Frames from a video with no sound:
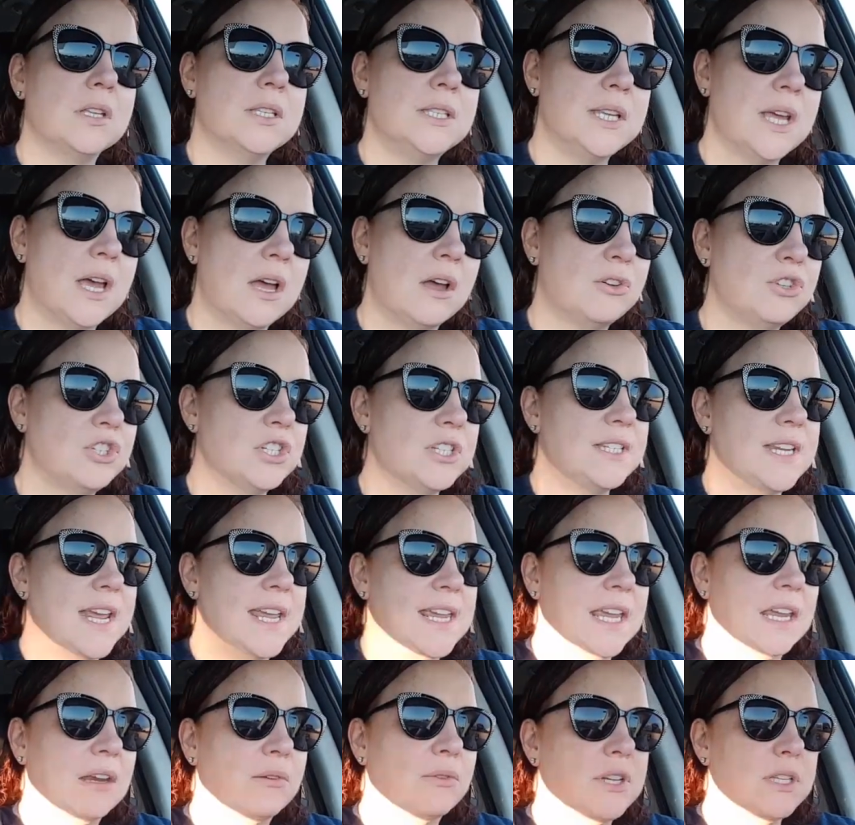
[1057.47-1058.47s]
So just
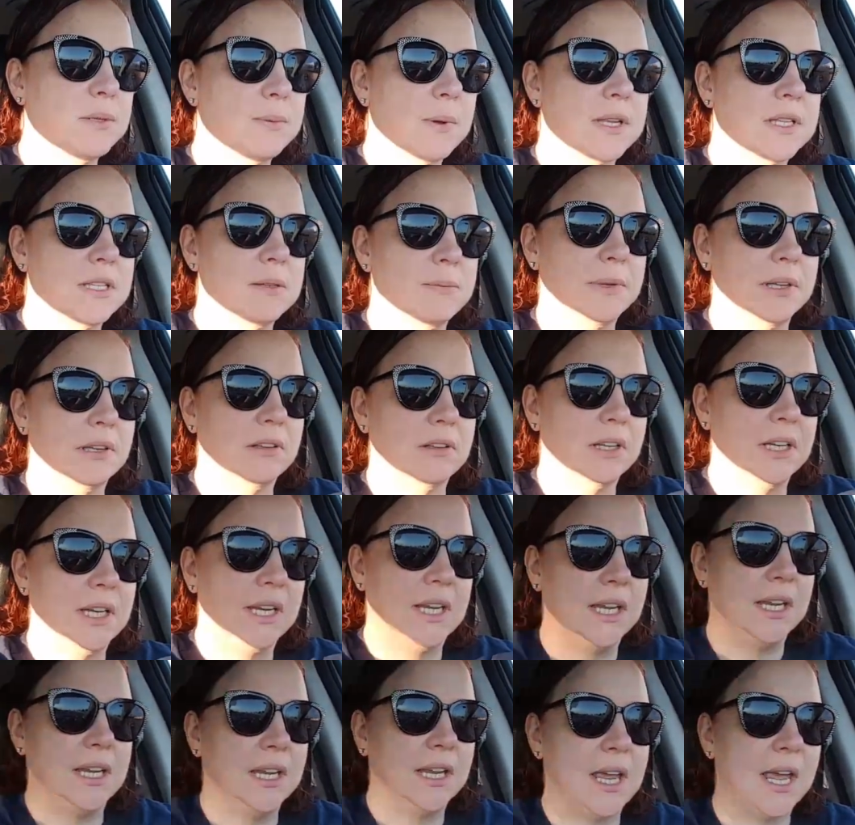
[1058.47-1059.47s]
taking
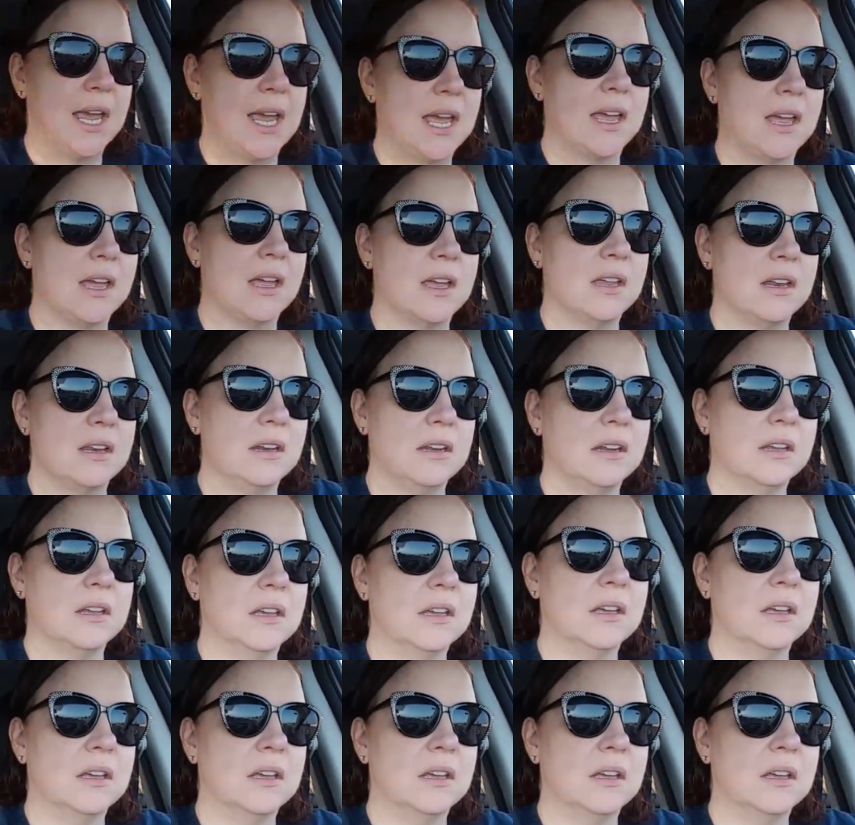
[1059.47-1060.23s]
responsibility and,